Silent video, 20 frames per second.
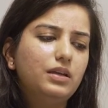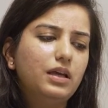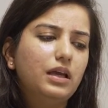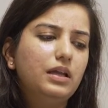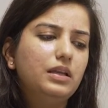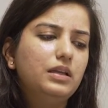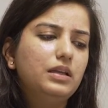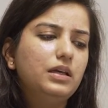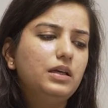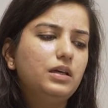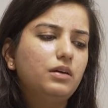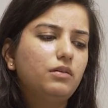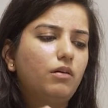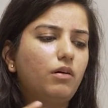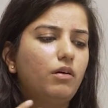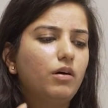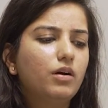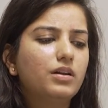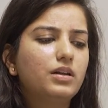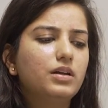daily
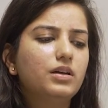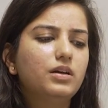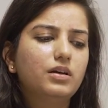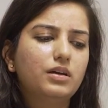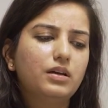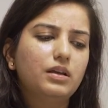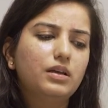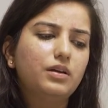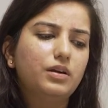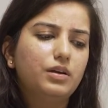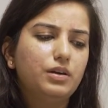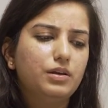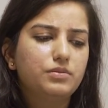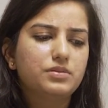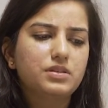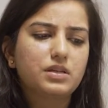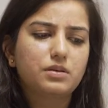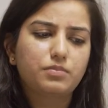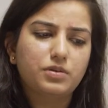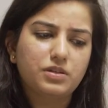or yearly
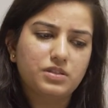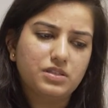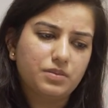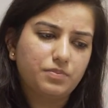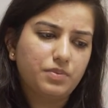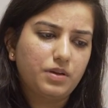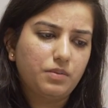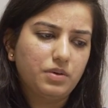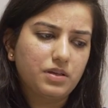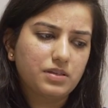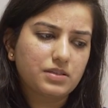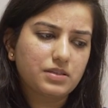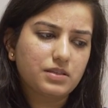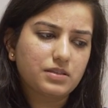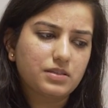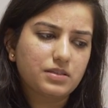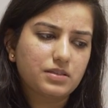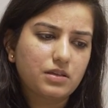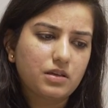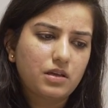reducing principal
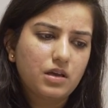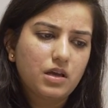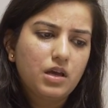basis,